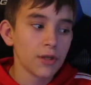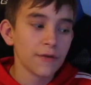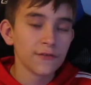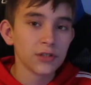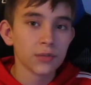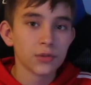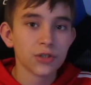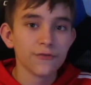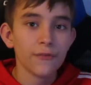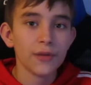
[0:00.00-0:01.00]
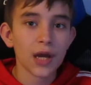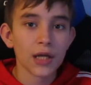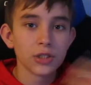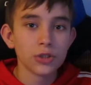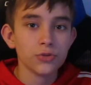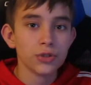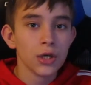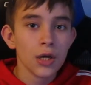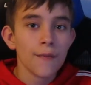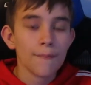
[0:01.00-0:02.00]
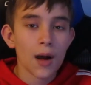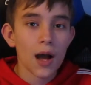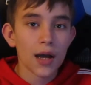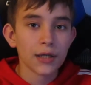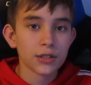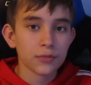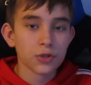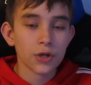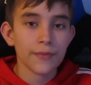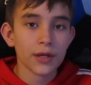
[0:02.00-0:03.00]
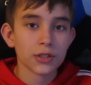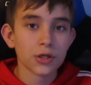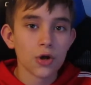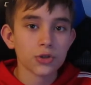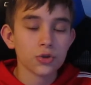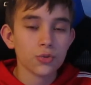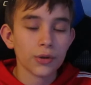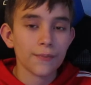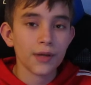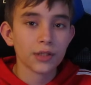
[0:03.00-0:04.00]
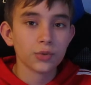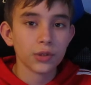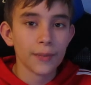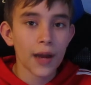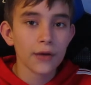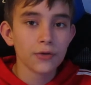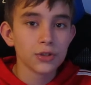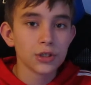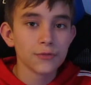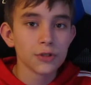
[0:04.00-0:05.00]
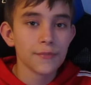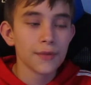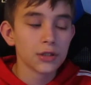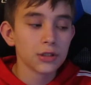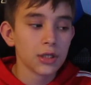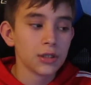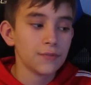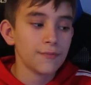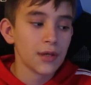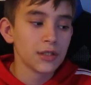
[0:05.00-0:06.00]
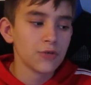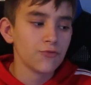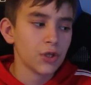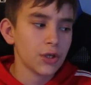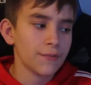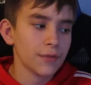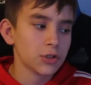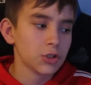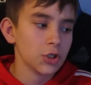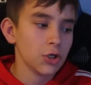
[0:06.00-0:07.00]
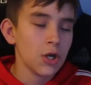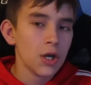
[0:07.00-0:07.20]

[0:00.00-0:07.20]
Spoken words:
different substrates. For me, I just use my substrate mix, also mixed with the Biodude substrate mix, and it makes a really good mixture.